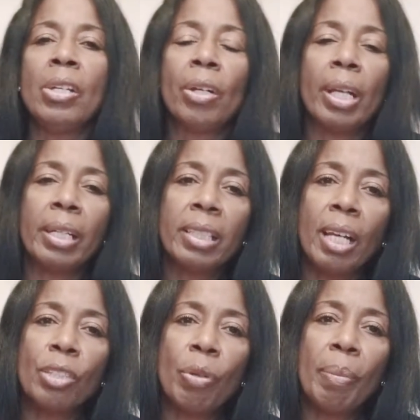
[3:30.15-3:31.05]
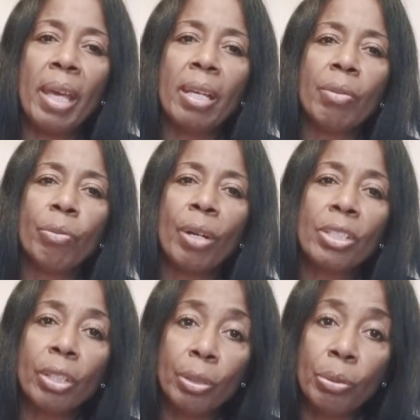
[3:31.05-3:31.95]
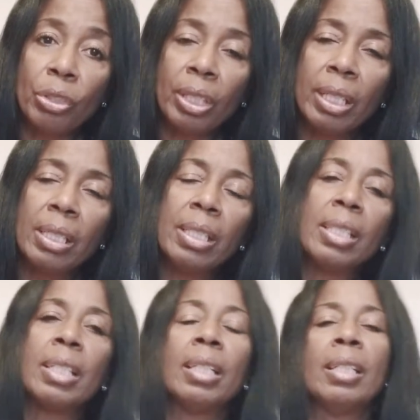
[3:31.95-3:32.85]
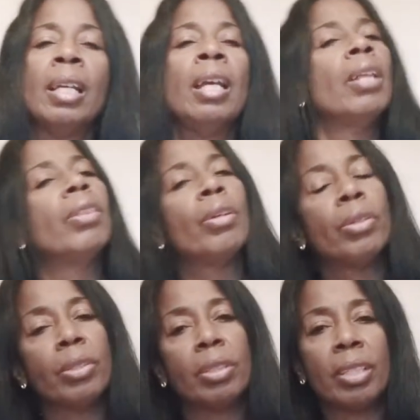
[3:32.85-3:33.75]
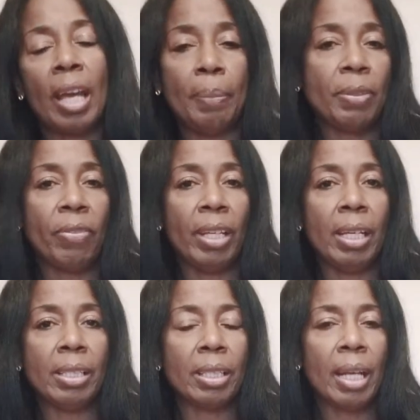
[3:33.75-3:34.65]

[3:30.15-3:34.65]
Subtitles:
a lot of times we make resolutions and those types of things.